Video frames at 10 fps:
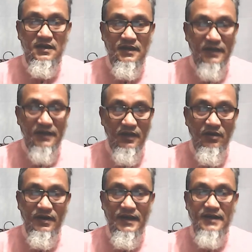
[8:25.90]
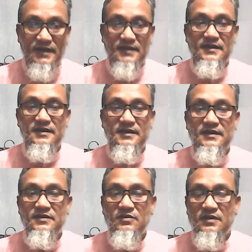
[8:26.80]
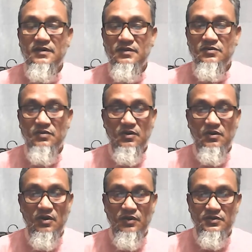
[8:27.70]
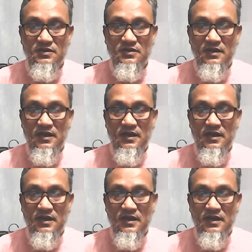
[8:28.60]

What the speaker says: a or an article is not used. So cross.